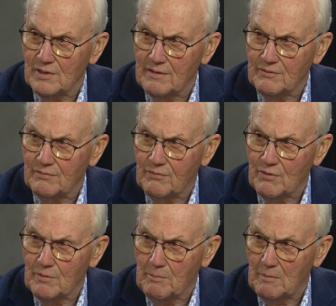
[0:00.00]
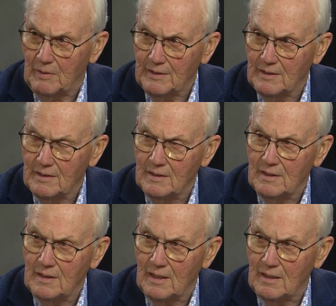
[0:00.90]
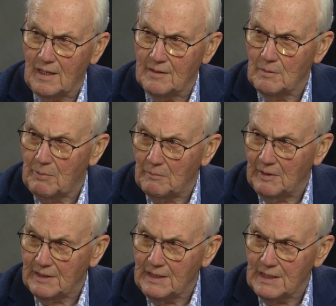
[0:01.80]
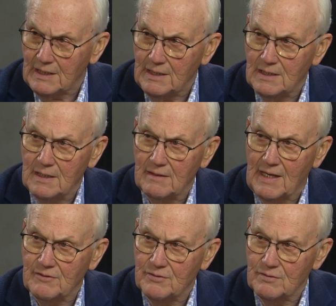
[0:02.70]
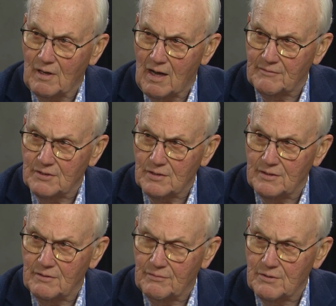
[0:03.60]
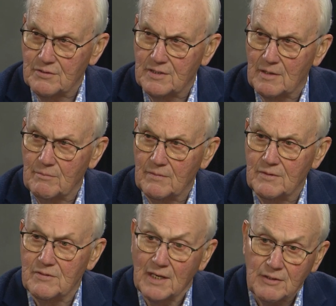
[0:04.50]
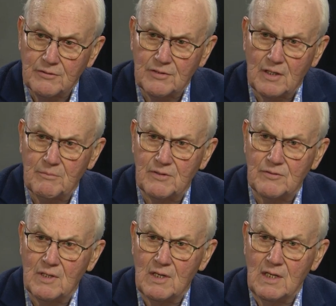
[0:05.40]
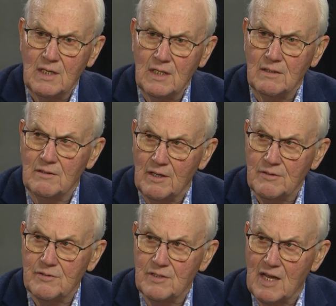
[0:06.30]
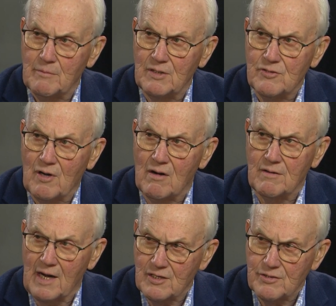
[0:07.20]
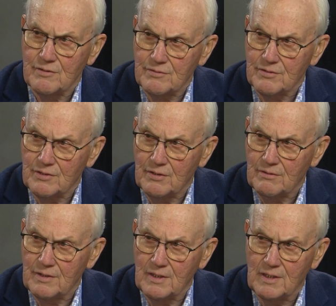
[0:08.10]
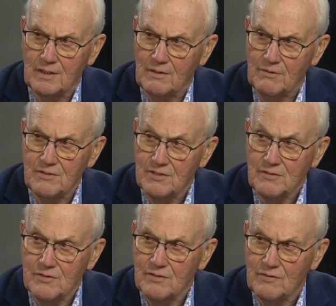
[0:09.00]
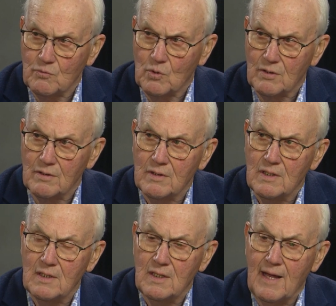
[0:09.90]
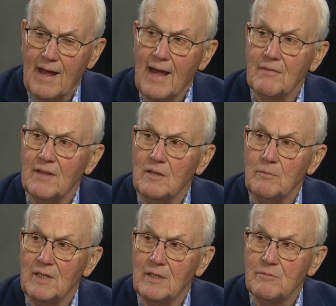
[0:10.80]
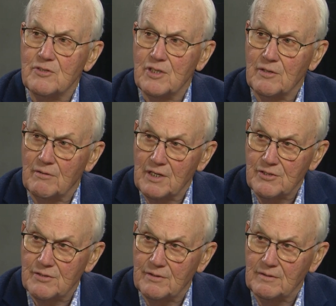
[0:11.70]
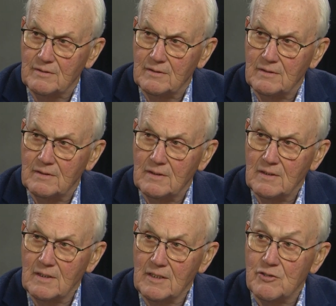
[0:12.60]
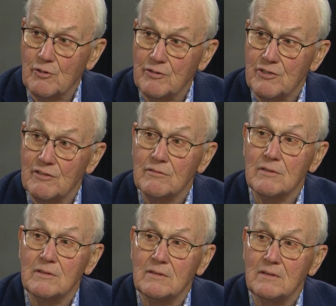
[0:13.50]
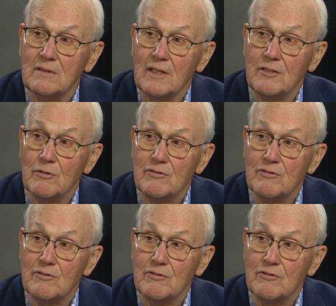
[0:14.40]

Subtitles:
left for the public and the public need. That's obviously the first step. The second step is it does damage our national security in every sense of the word. And then it becomes generational. It's your children and your